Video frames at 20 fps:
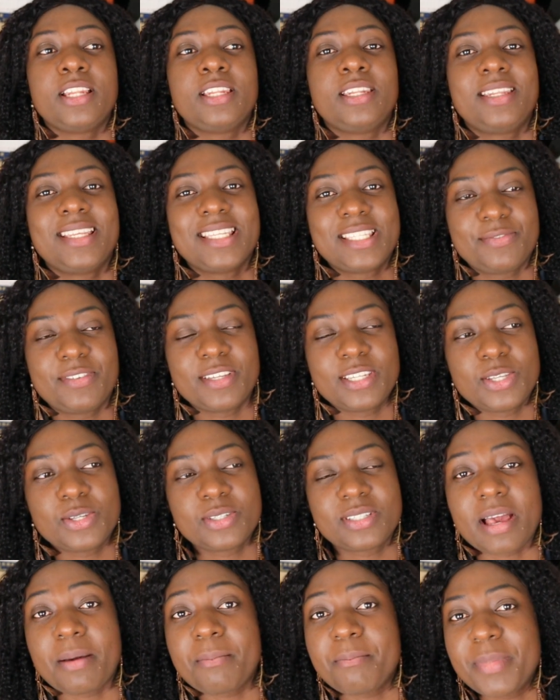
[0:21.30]
These
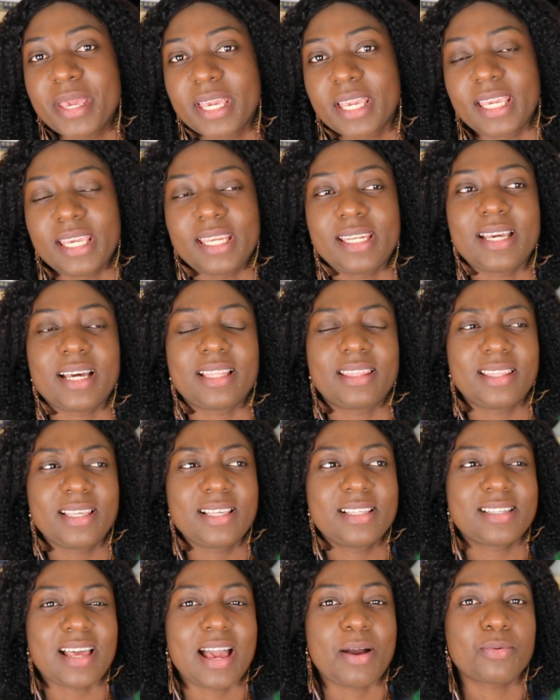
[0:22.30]
videos I'm making, there are
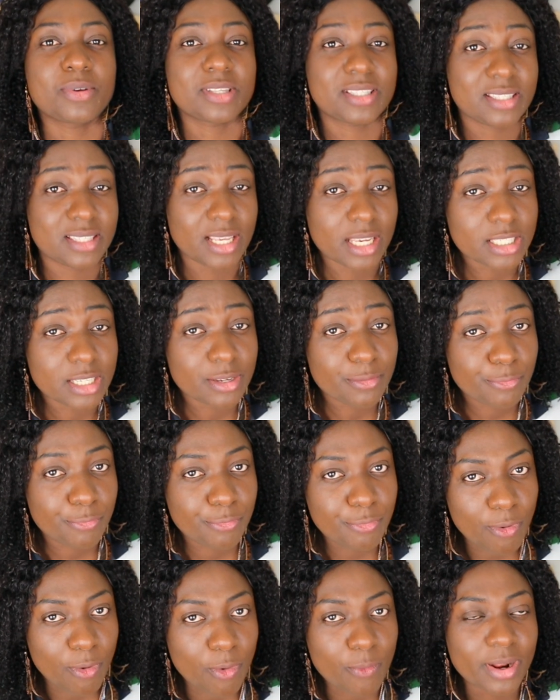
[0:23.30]
things I was searching
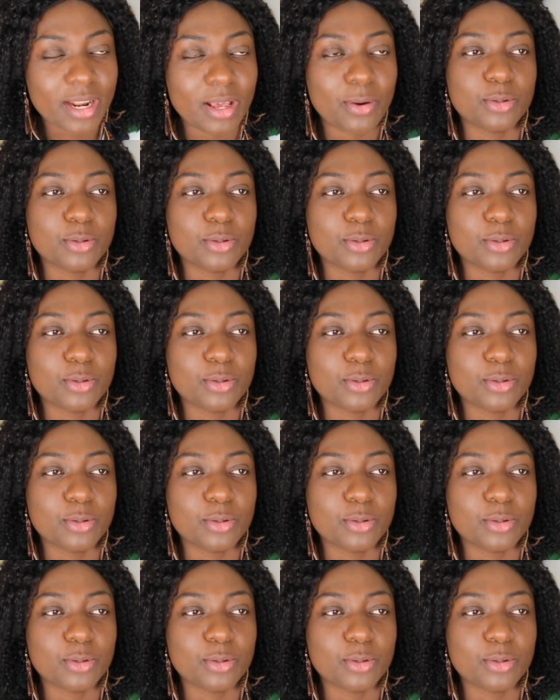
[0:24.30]
for when